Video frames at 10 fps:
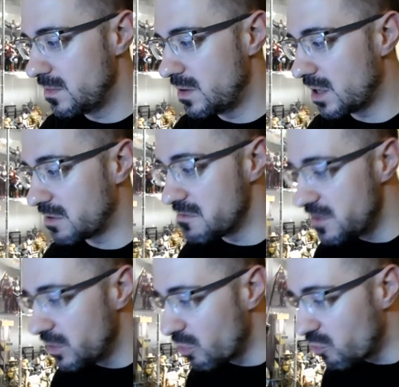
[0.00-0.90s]
I can
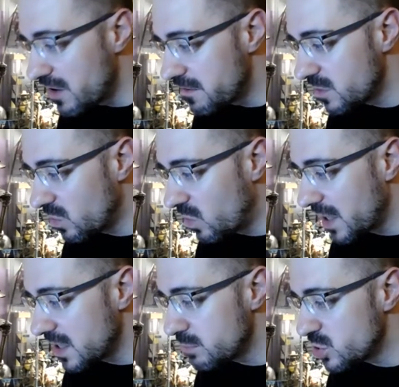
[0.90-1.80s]
feel the rift
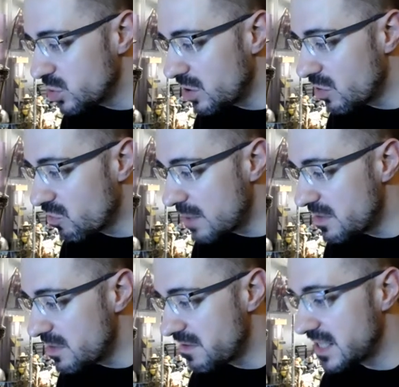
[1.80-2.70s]
widening between Raimi
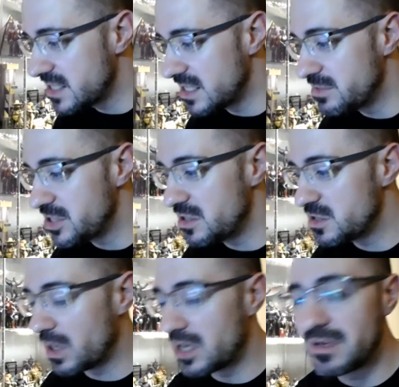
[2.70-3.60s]
fans and MCU
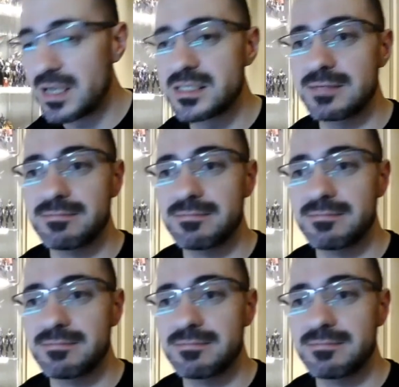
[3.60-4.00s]
Spidey fans.